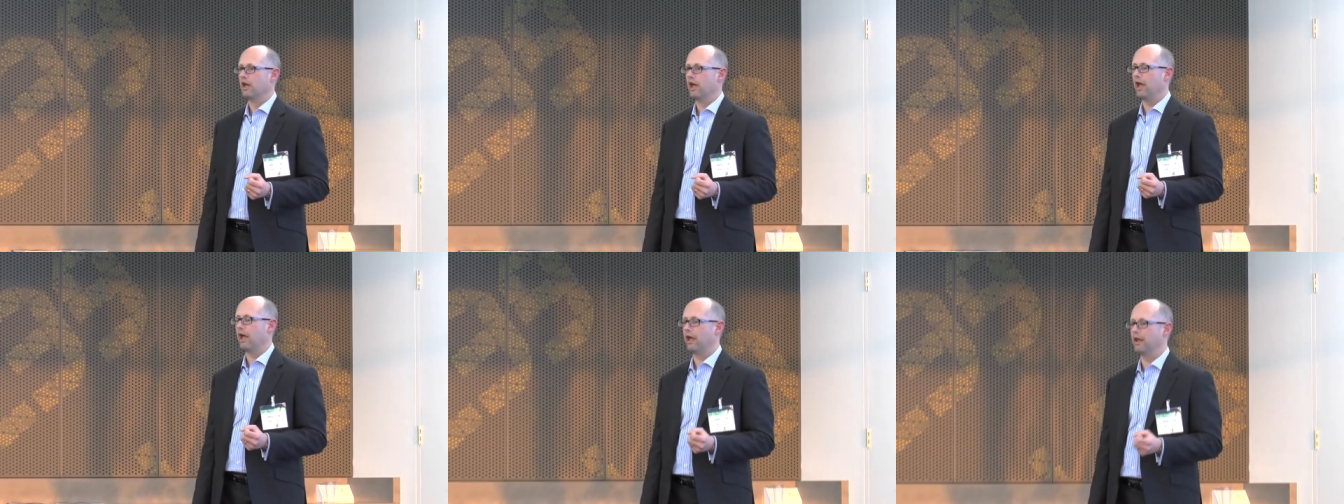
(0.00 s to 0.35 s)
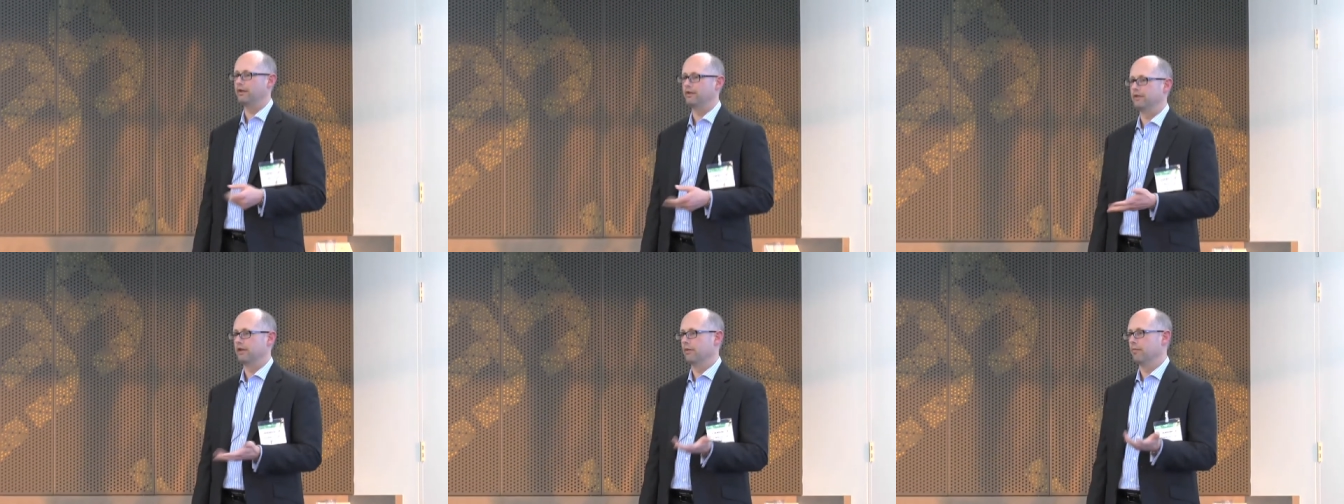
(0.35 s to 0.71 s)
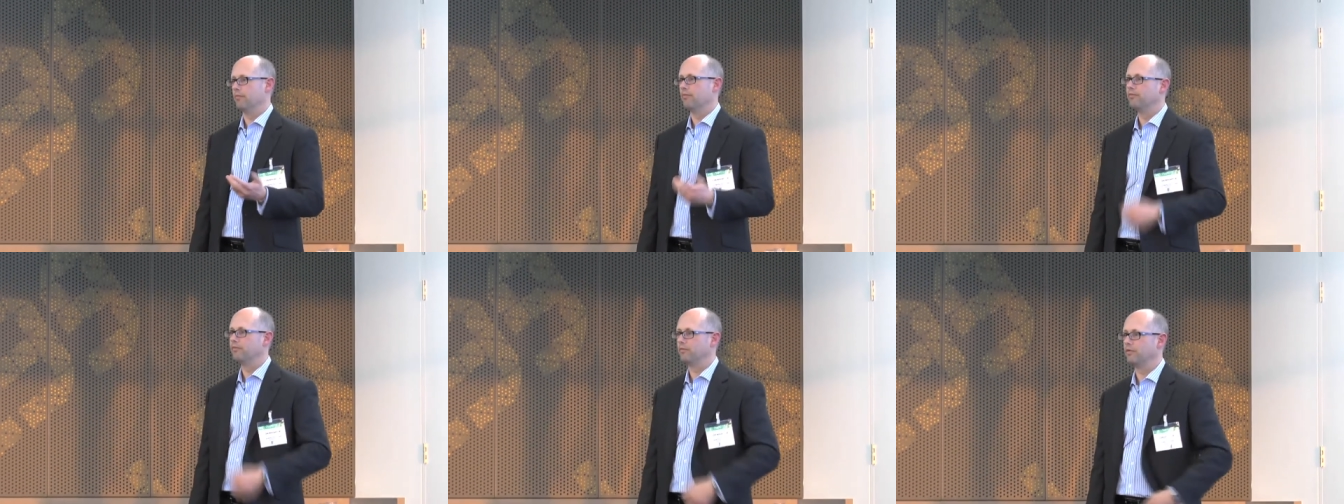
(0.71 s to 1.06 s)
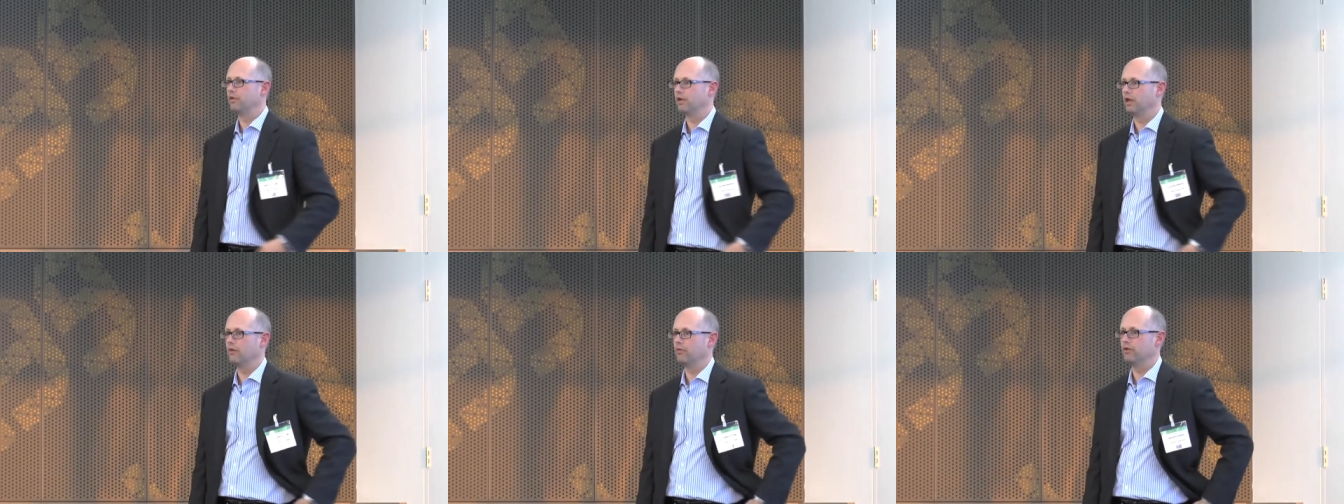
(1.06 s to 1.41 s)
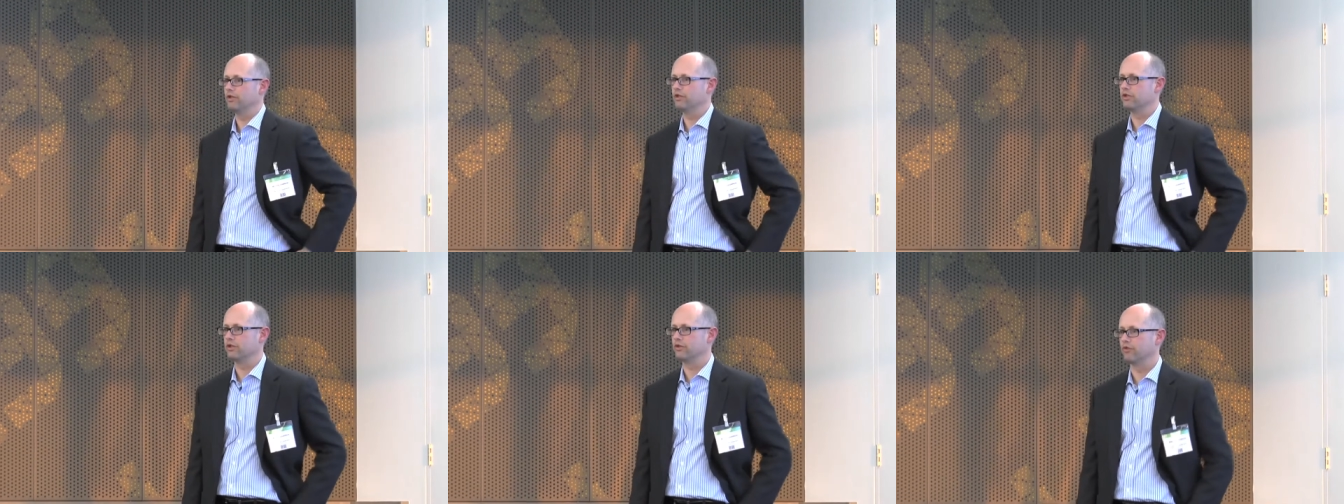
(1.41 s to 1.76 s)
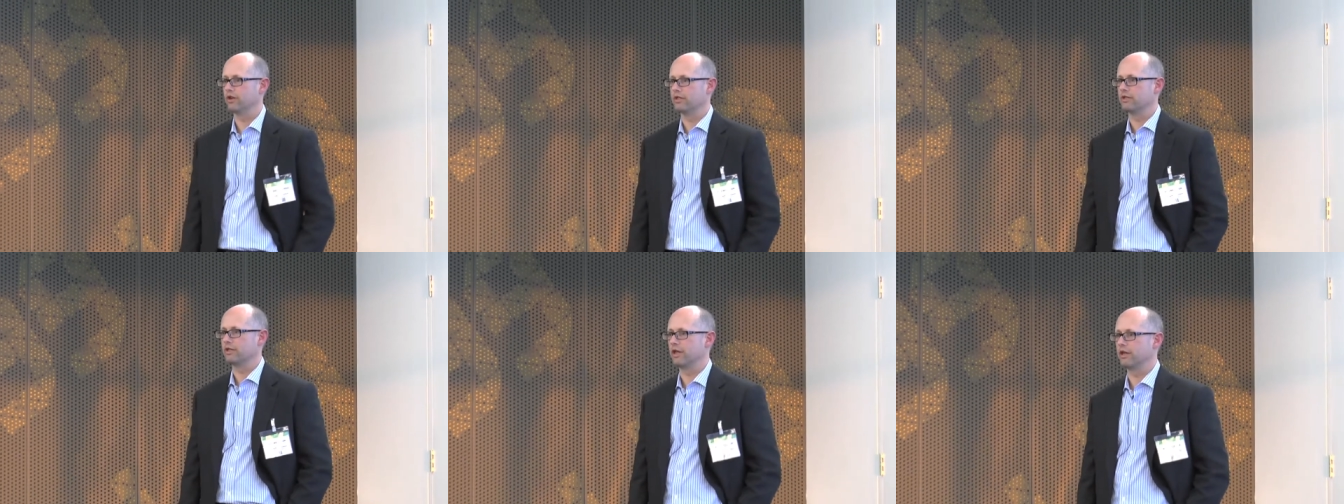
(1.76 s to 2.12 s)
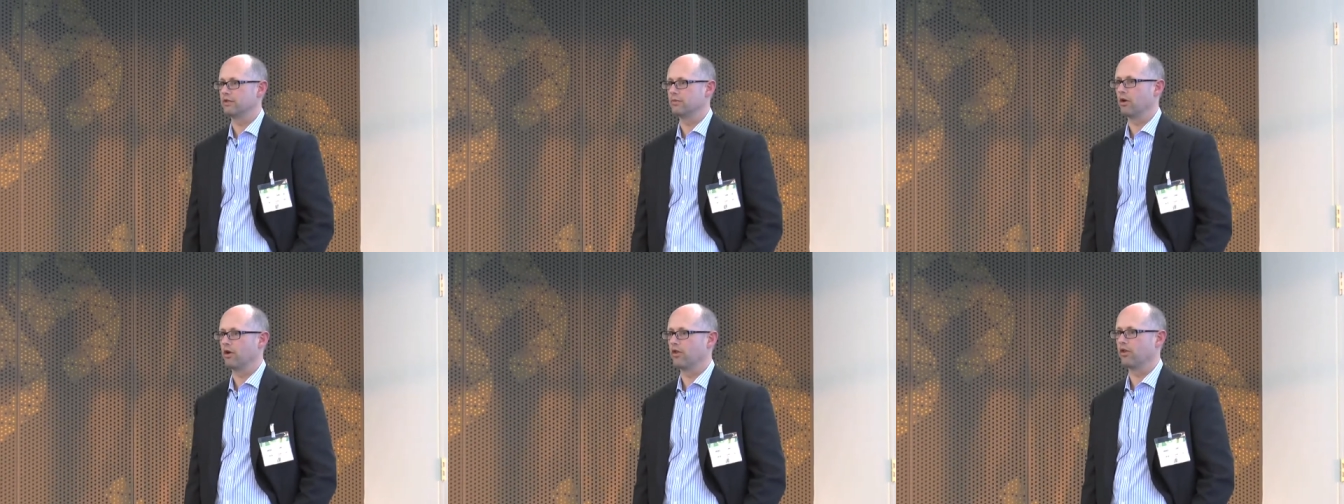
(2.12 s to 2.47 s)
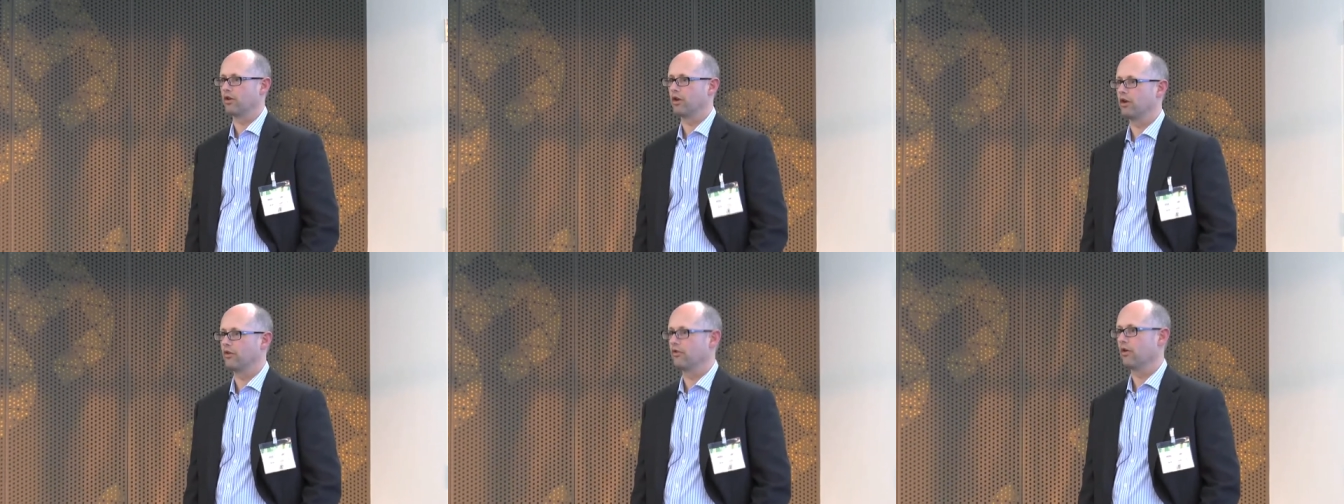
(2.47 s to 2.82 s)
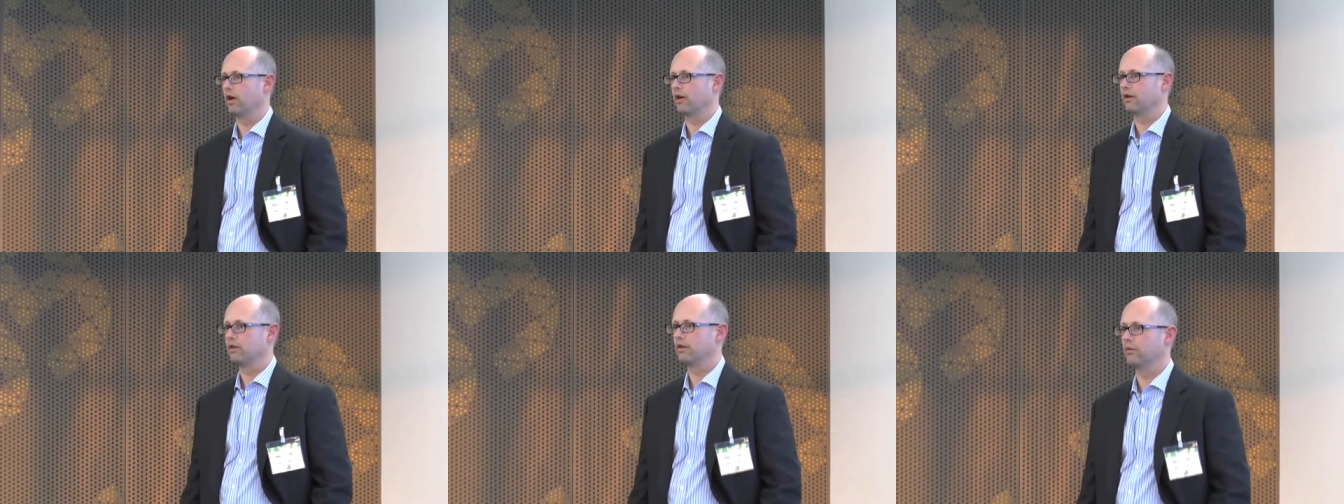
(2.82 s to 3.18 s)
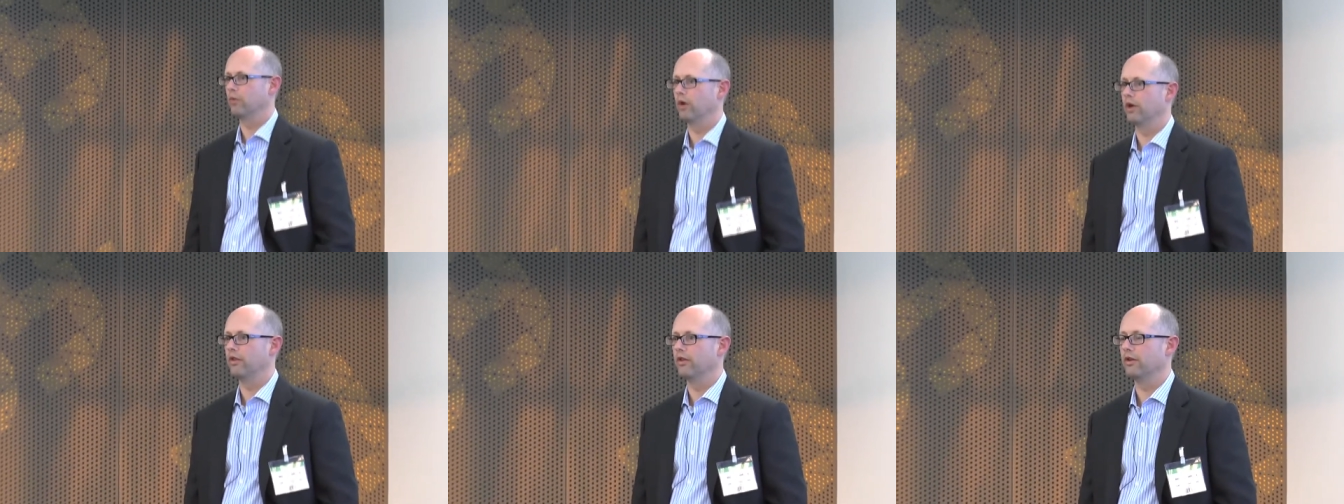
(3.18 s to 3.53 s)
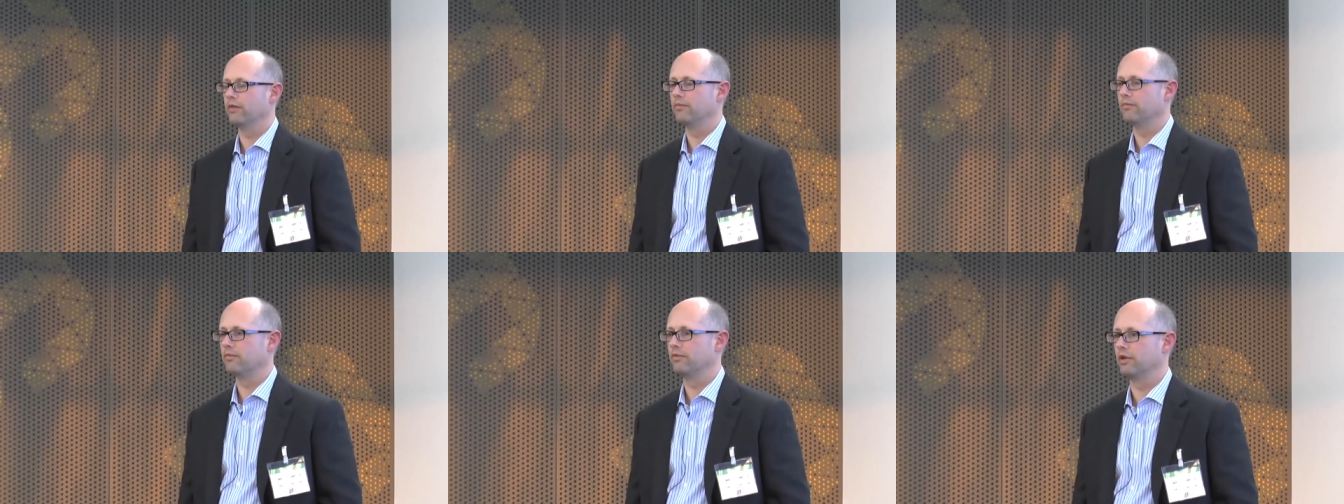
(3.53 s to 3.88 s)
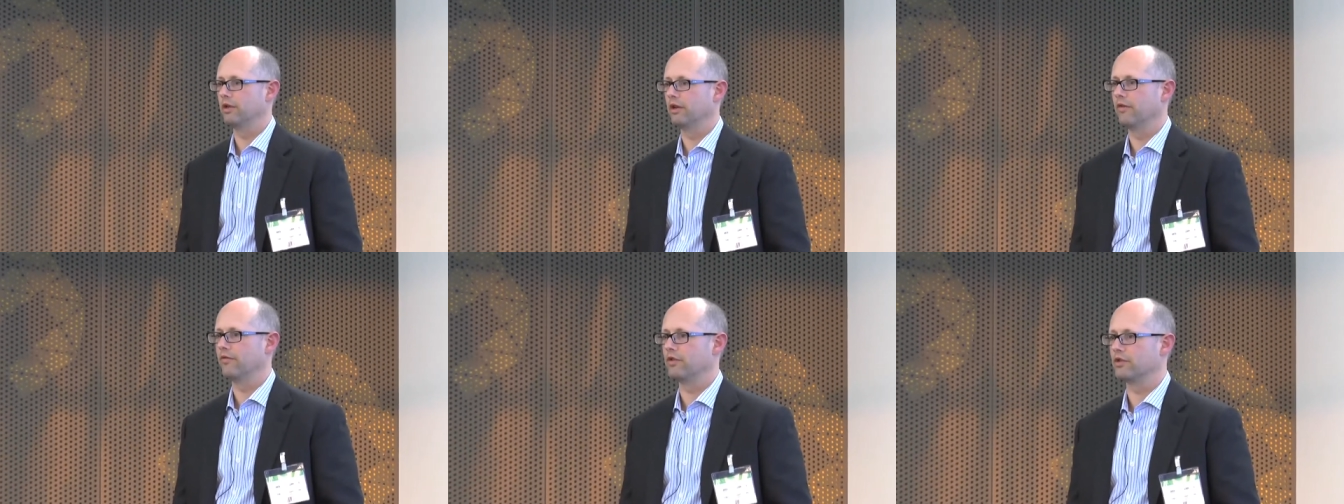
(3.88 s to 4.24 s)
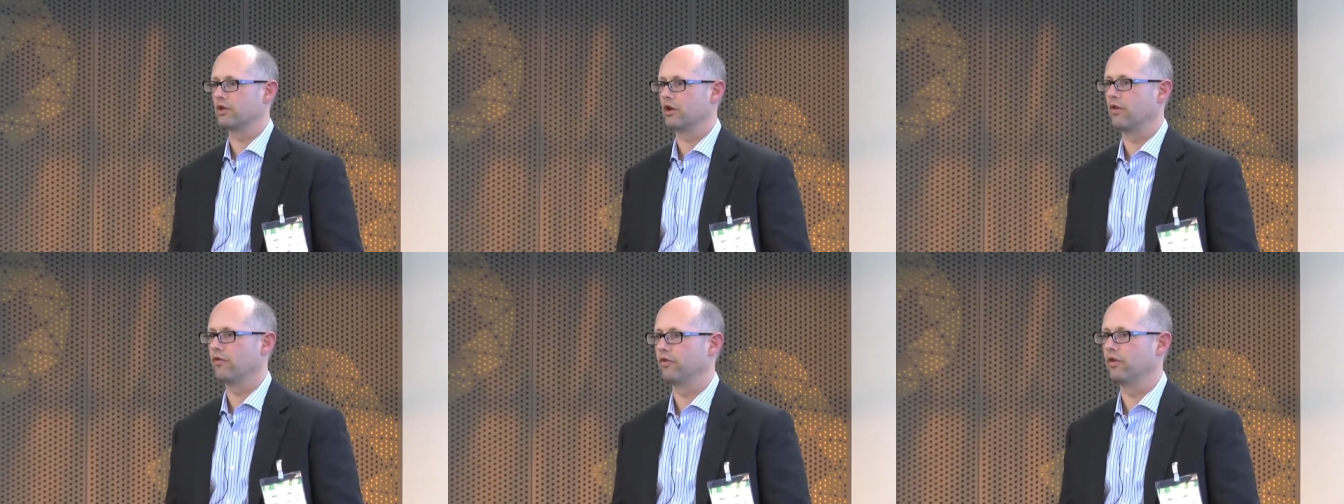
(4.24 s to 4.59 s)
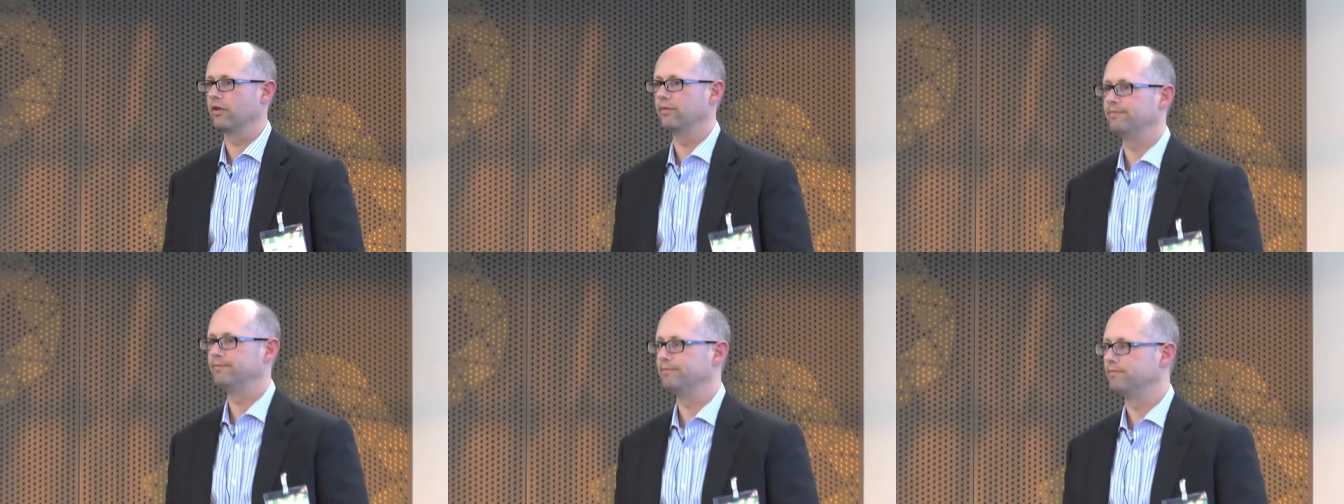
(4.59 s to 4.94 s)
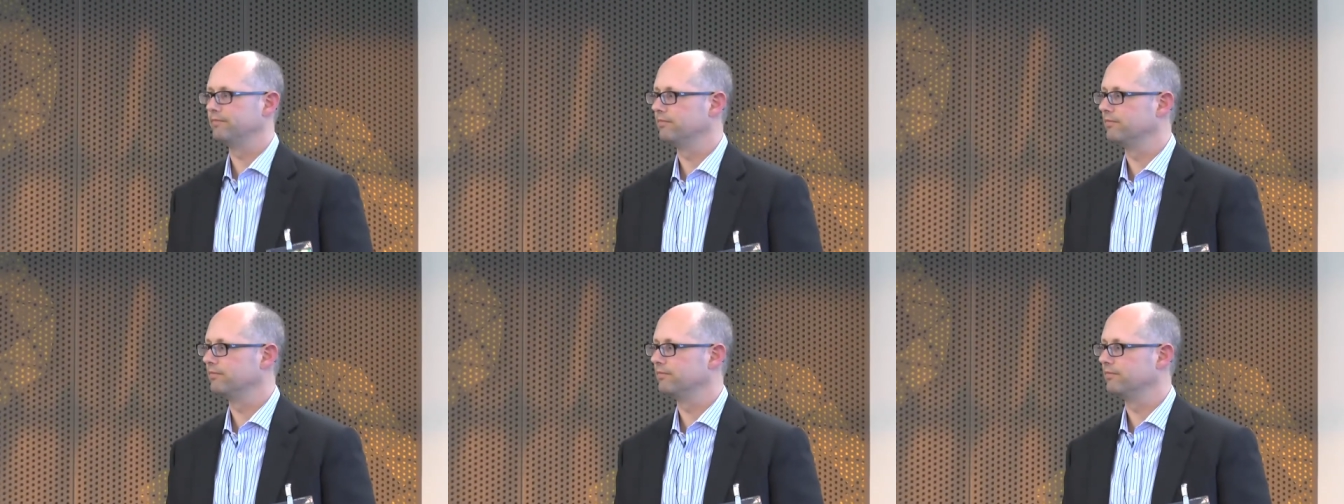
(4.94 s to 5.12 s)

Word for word: And, um, and we just addressed that as part of the contract in a way that, that left us confident.